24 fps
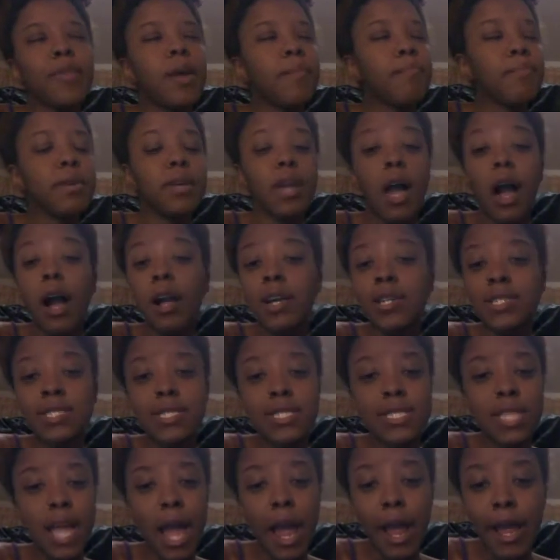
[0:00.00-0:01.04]

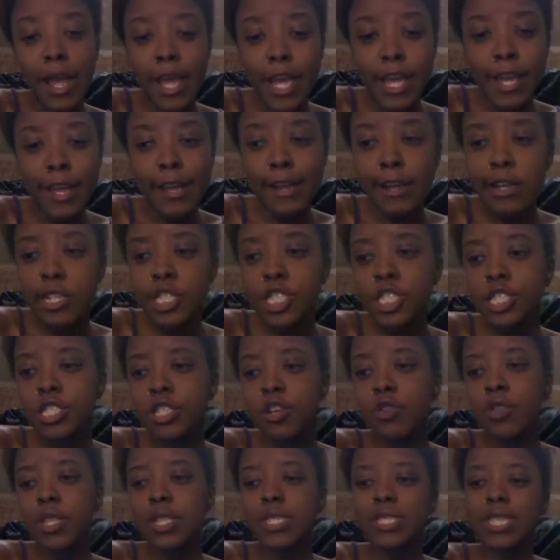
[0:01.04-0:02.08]
Bianca's not here. She's
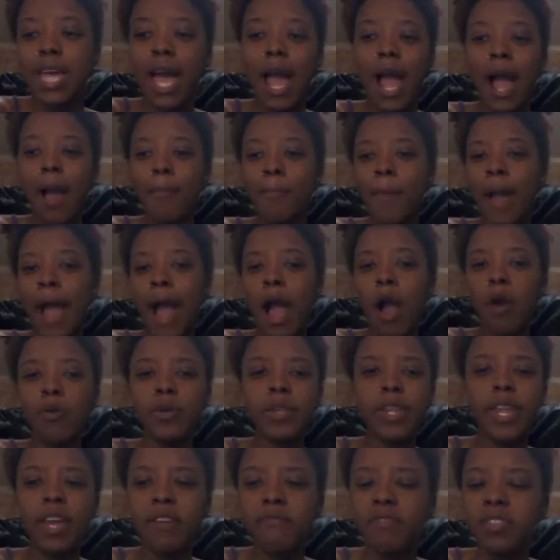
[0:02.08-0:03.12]
on a timeout
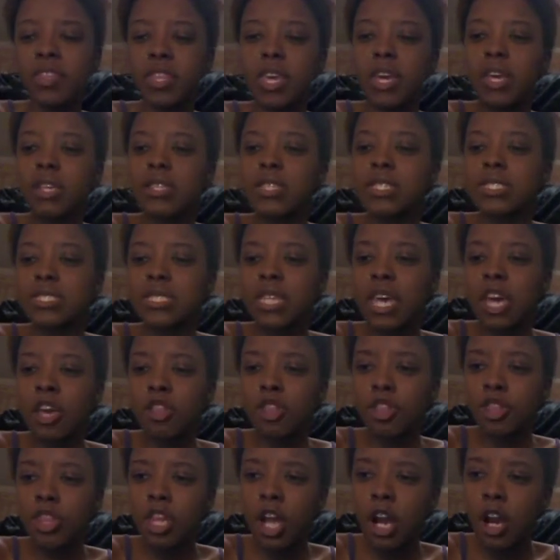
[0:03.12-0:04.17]
and everything, this, that,
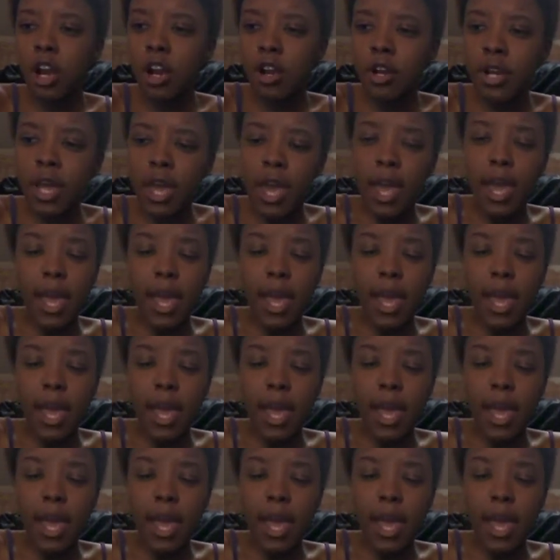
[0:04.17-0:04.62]
and the third.